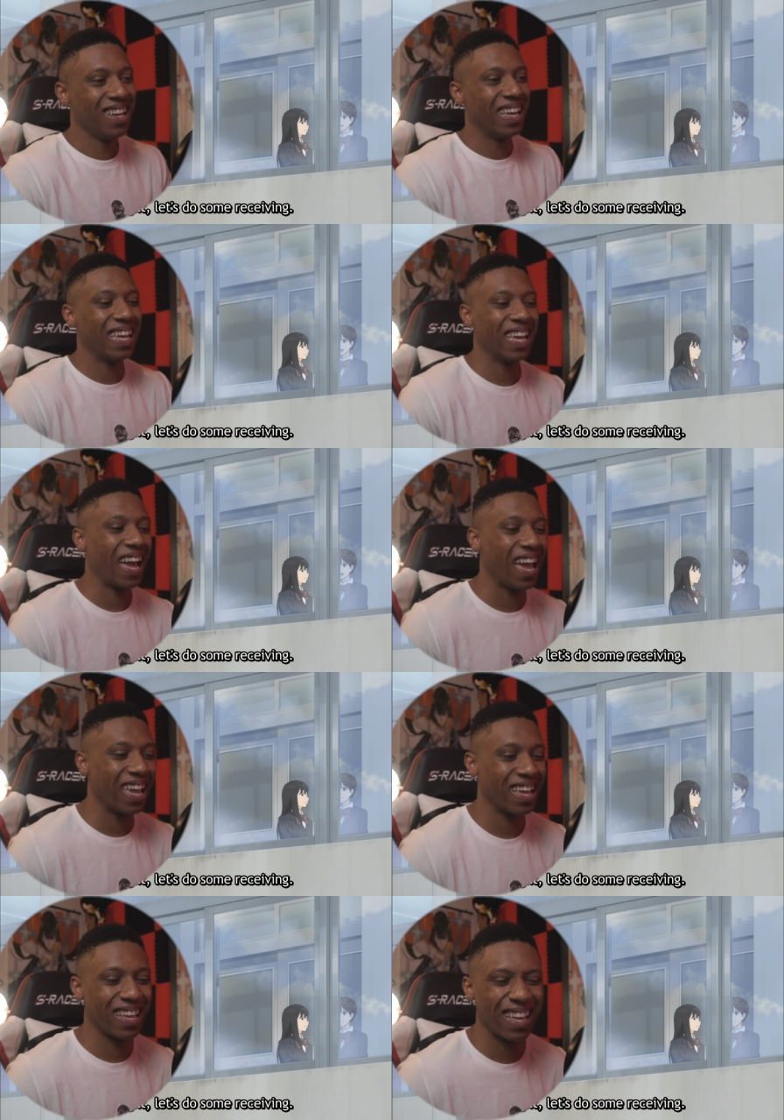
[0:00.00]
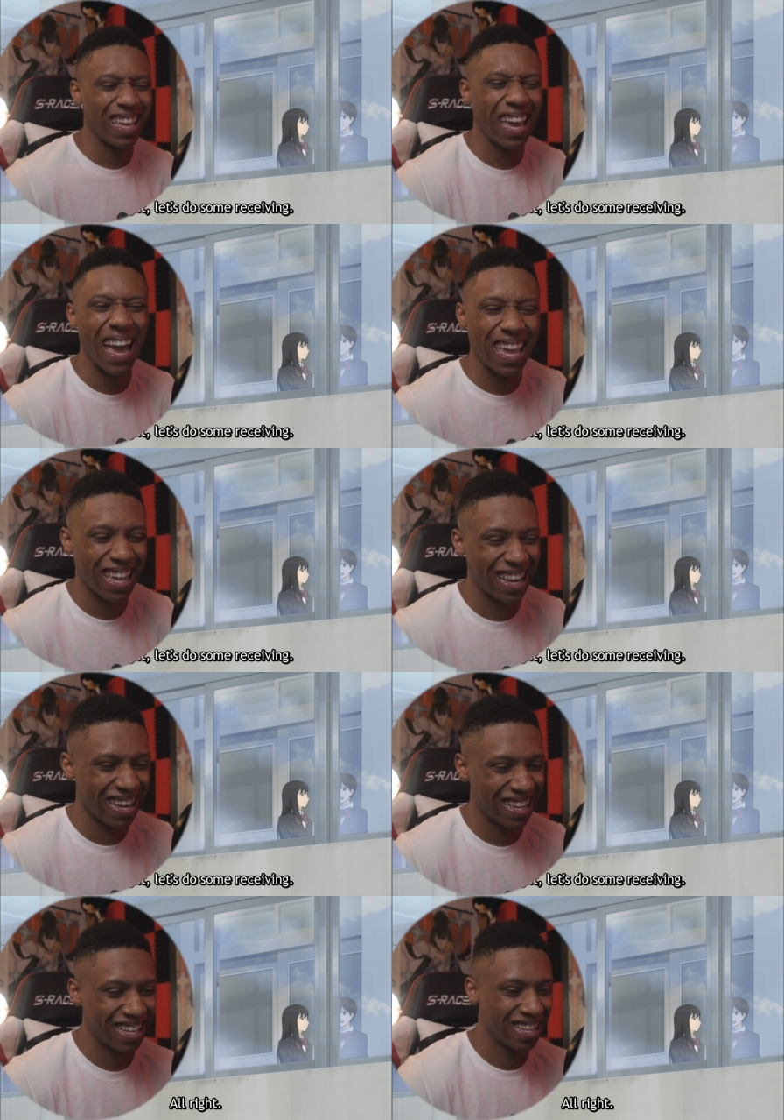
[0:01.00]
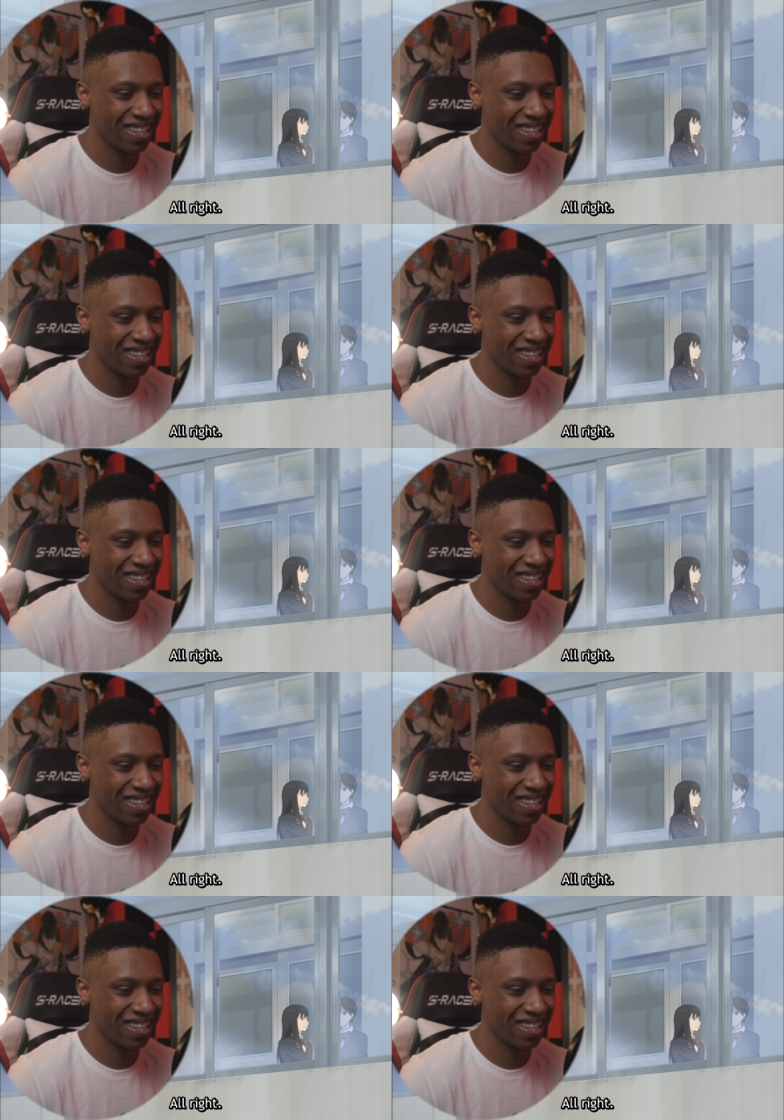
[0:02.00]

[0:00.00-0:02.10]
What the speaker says: He hate it.